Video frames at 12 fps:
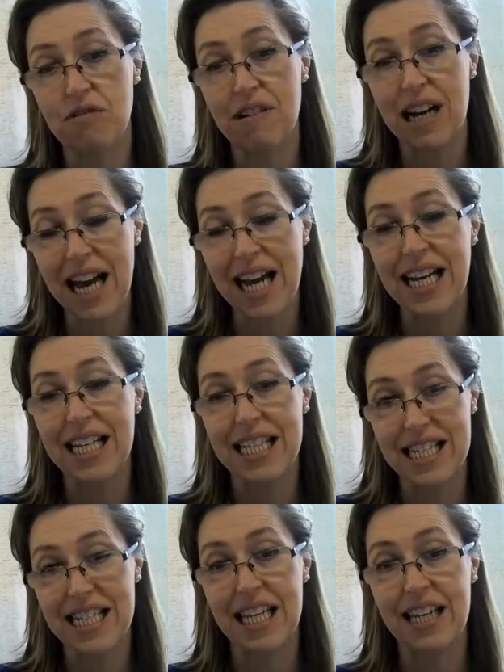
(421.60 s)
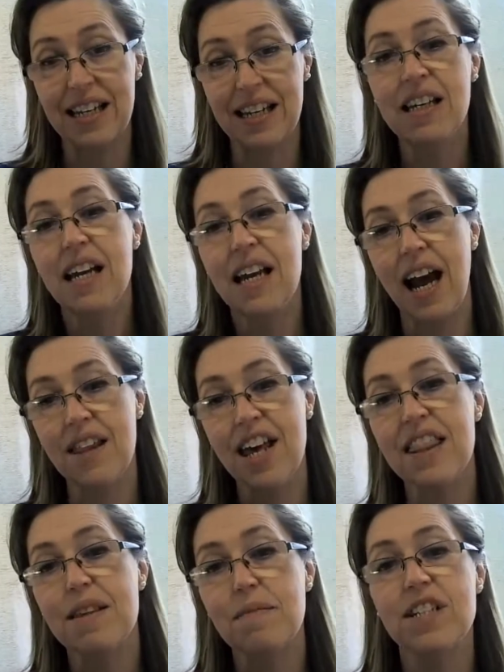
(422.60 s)
and more relaxed here, and
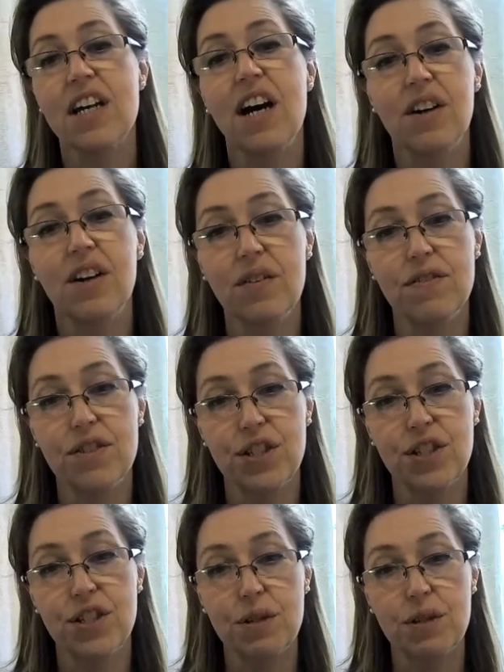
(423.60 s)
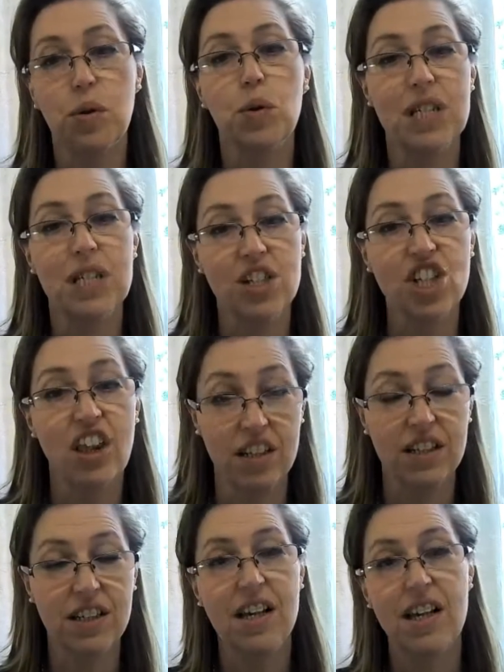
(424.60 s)
they themselves support each other.
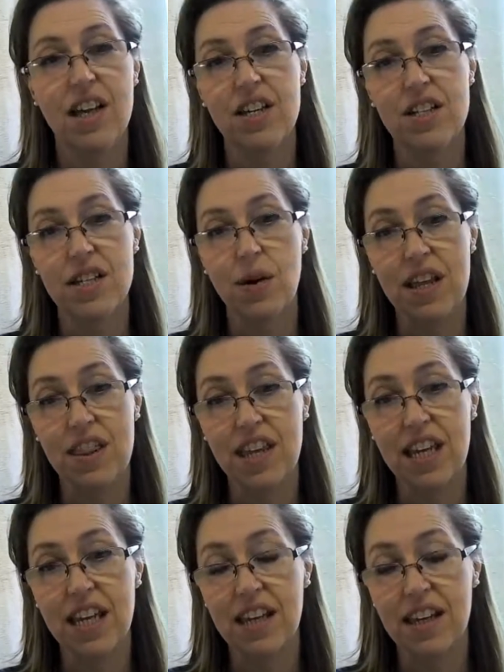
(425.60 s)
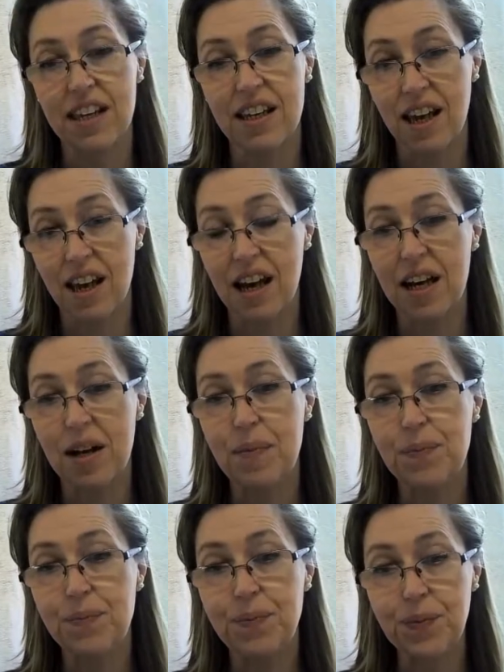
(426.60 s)
So I think
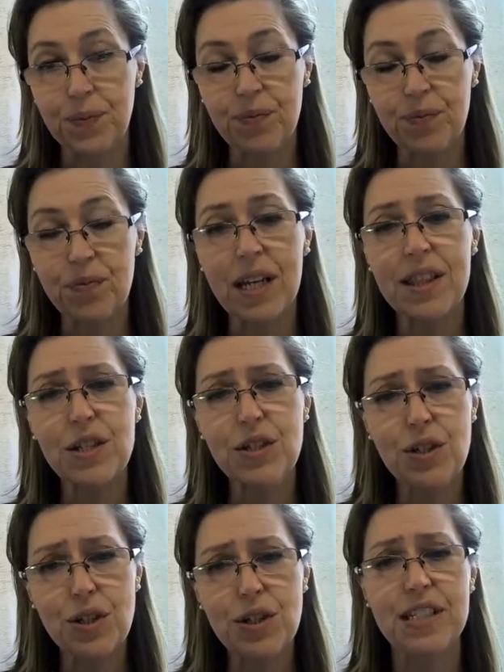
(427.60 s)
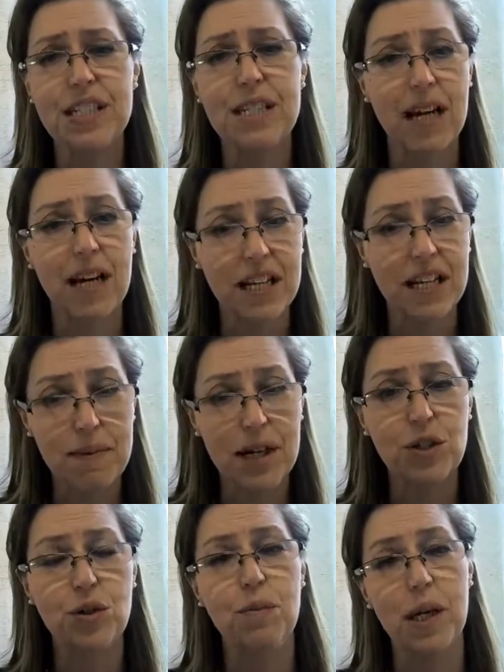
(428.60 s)
the students are
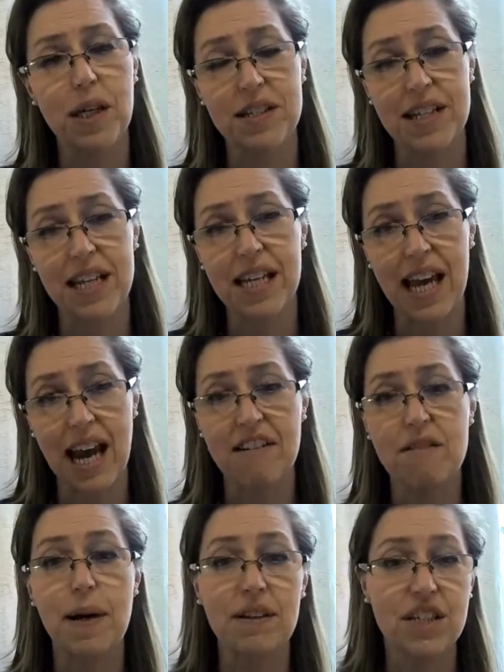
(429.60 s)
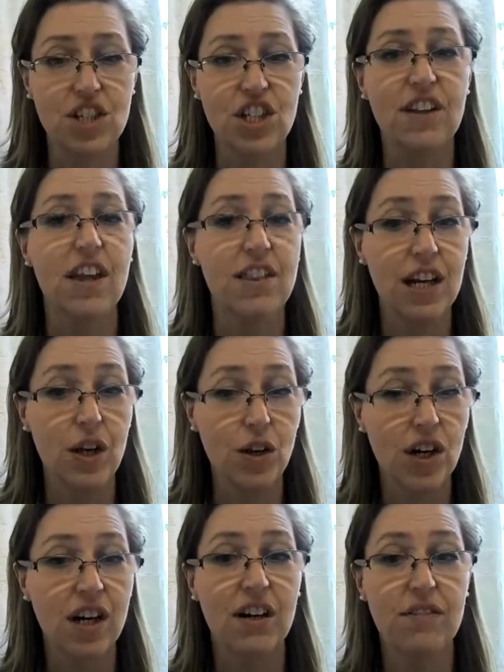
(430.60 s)
special because they care about each other and they
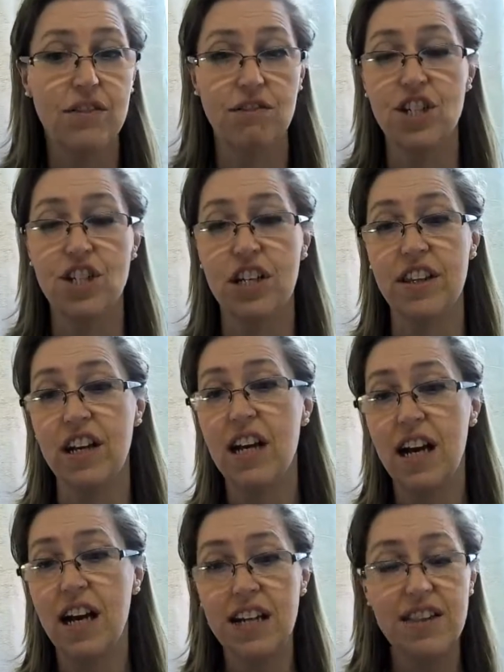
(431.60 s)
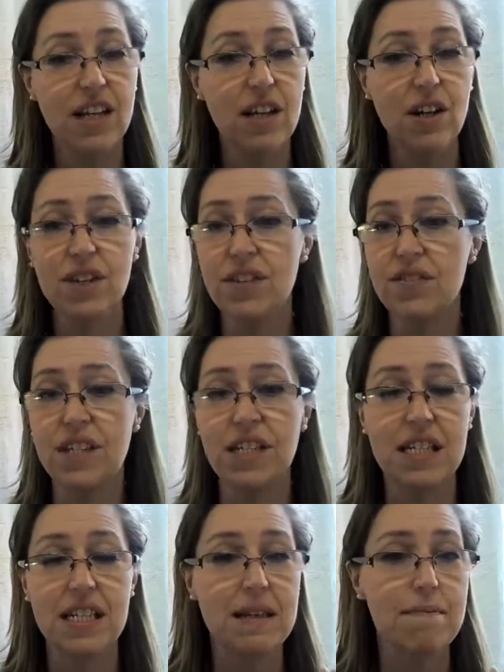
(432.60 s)
look after each other. And I think a lot of
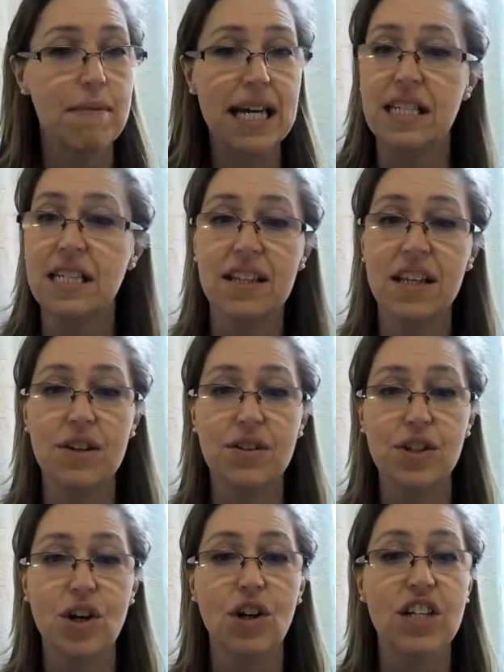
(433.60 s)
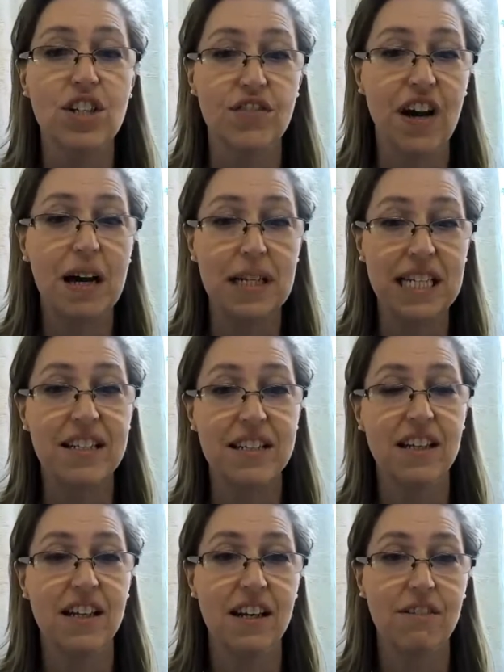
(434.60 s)
this is embedded in those college
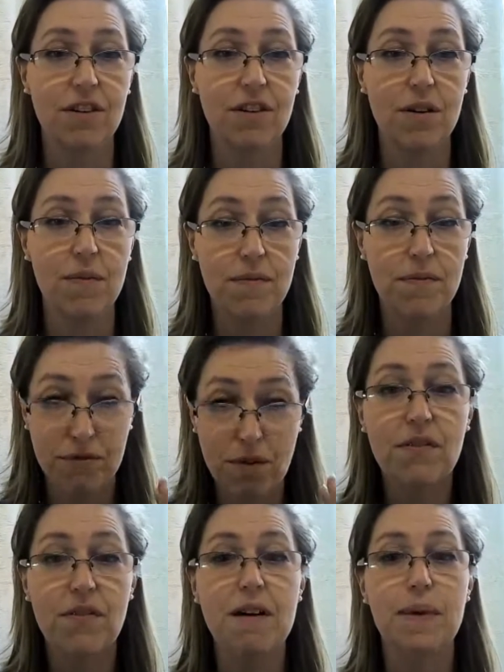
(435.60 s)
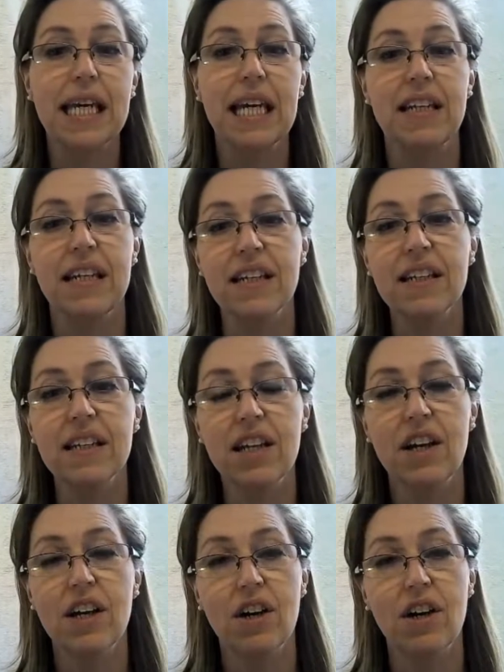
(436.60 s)
families from the very beginning
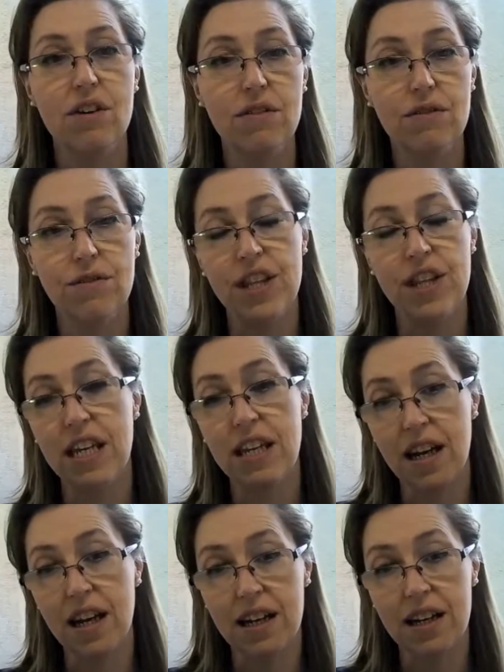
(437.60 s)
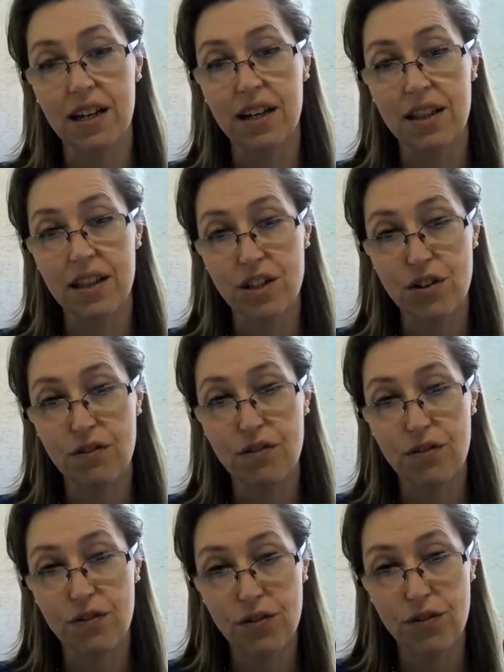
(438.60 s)
of the
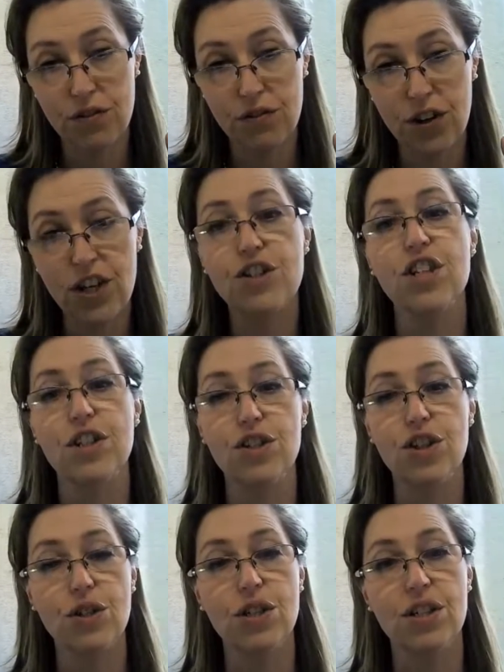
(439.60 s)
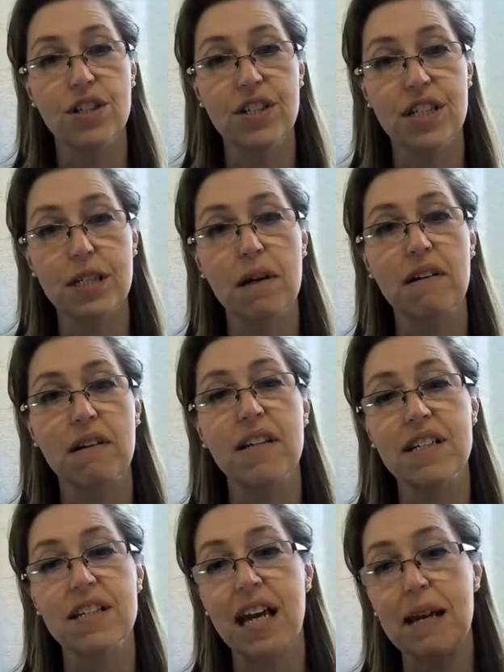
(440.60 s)
first year students'
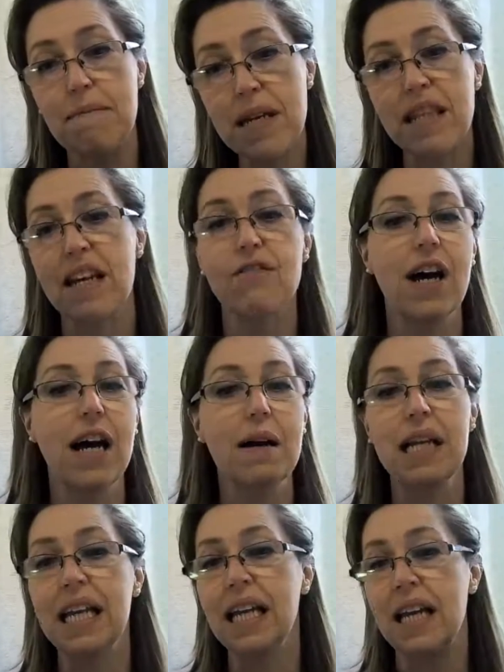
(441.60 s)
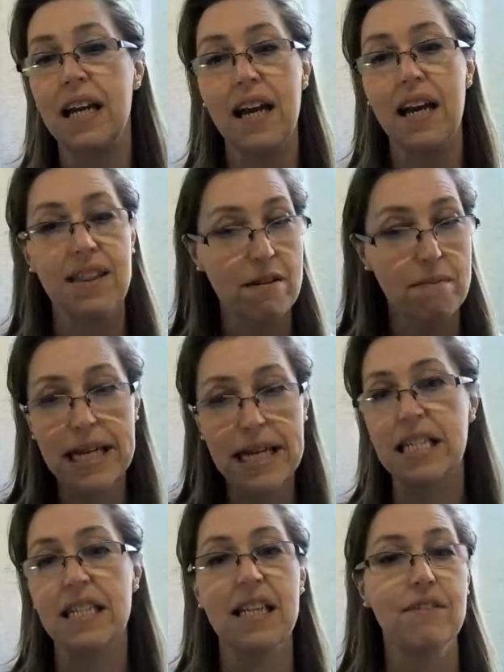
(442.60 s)
experience. They meet their family, they're
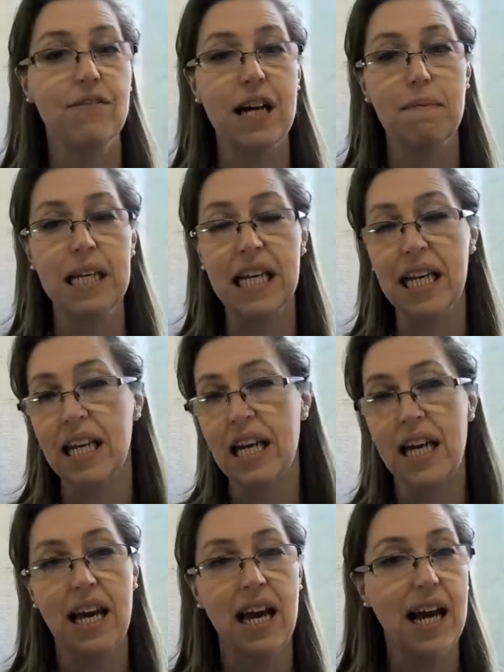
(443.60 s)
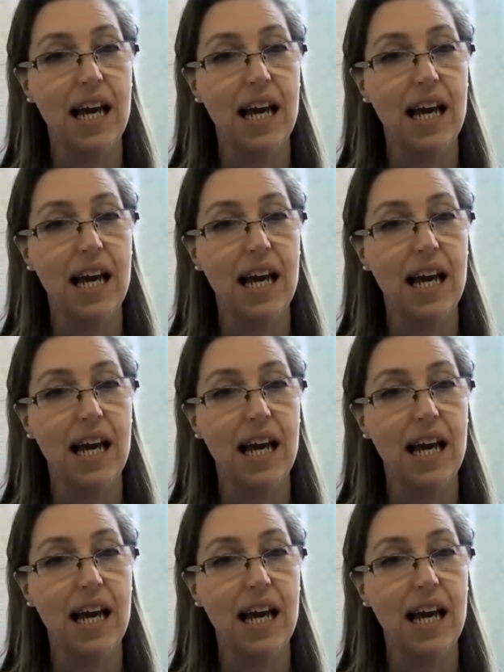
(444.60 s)
embedded in that family,